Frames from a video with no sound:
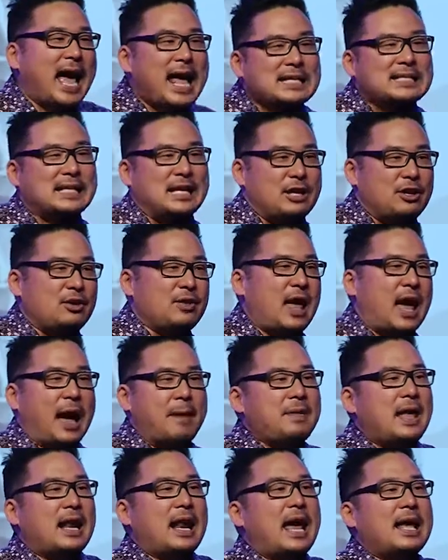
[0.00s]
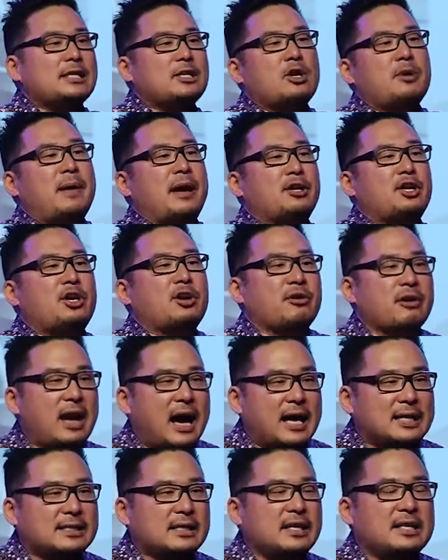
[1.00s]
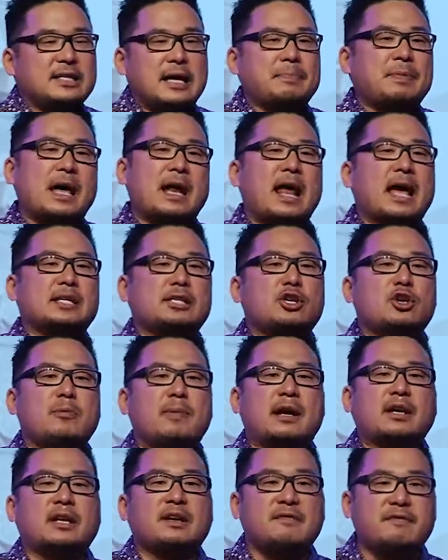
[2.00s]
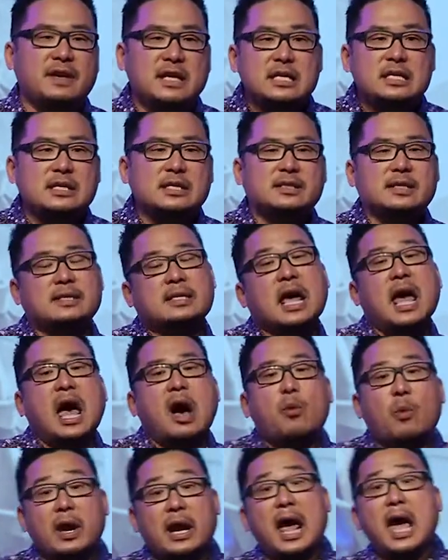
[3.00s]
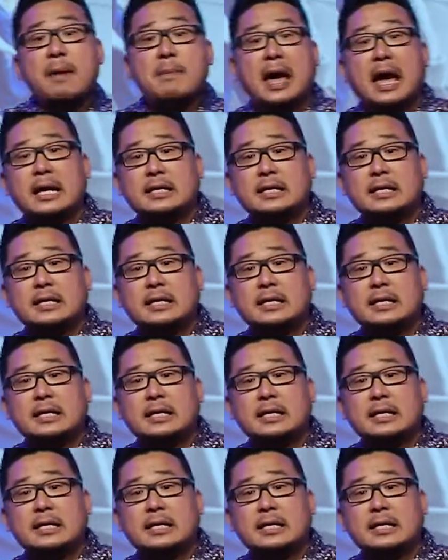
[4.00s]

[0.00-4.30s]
asking you that. I'm not asking you about curiosities. I'm not asking you about conveniences. What I'm